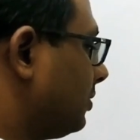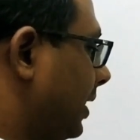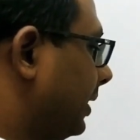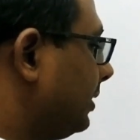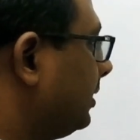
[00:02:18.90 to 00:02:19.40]

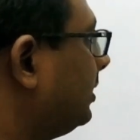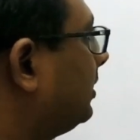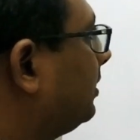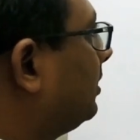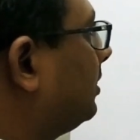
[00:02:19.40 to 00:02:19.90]
why
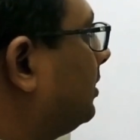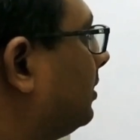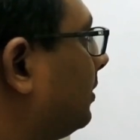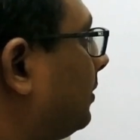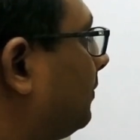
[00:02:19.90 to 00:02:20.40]

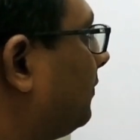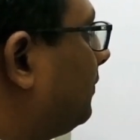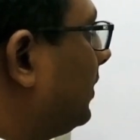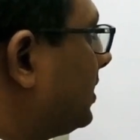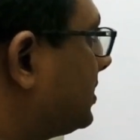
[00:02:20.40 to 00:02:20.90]
the
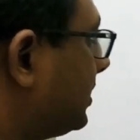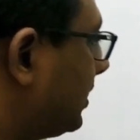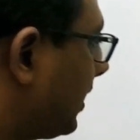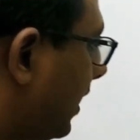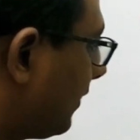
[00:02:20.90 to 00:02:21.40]

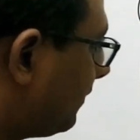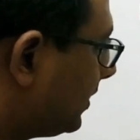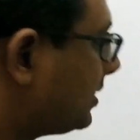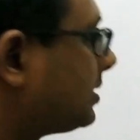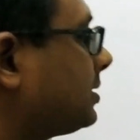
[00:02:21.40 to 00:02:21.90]
function f
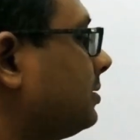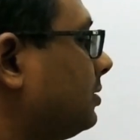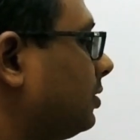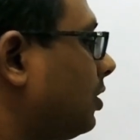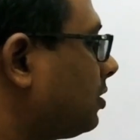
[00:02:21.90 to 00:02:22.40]
is
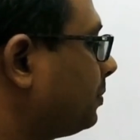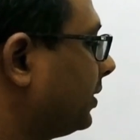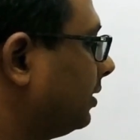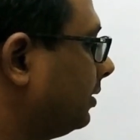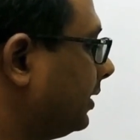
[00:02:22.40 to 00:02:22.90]
not
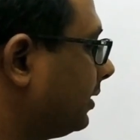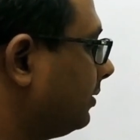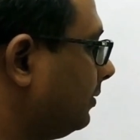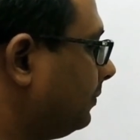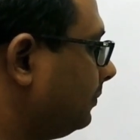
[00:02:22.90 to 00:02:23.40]
periodic.
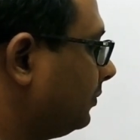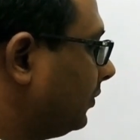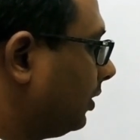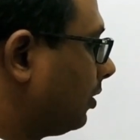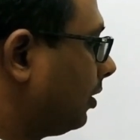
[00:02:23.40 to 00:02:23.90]

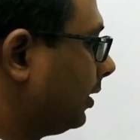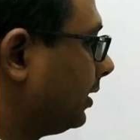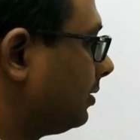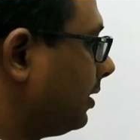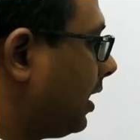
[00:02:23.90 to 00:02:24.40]
We'll call
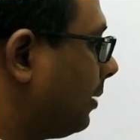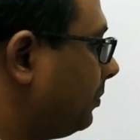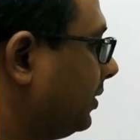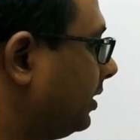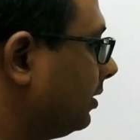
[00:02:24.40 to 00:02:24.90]
it
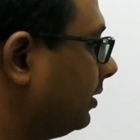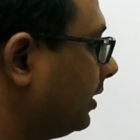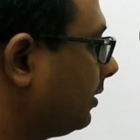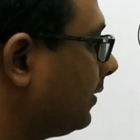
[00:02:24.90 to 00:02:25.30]
aperiodic